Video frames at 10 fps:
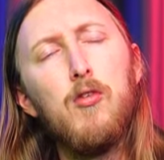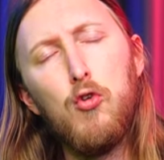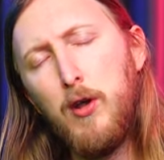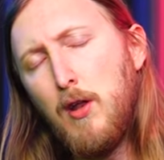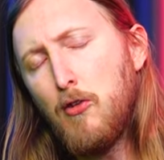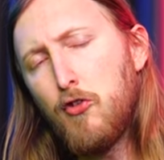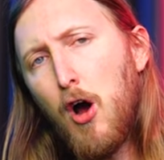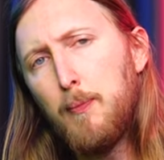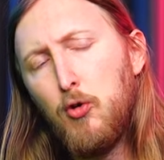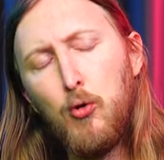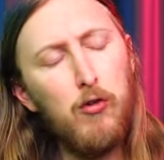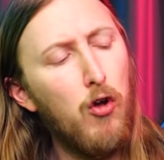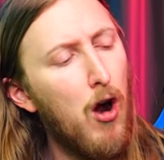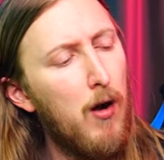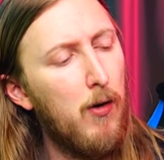So you need a drop tune
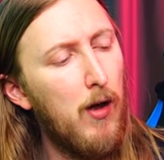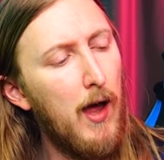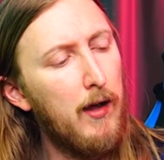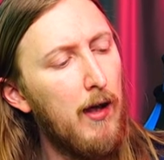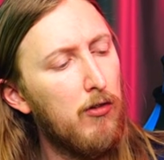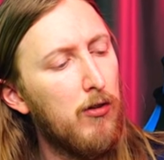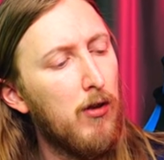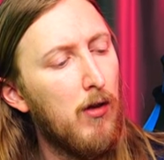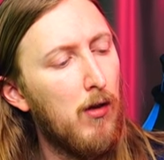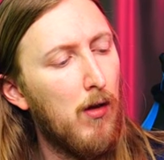guitar, and then it's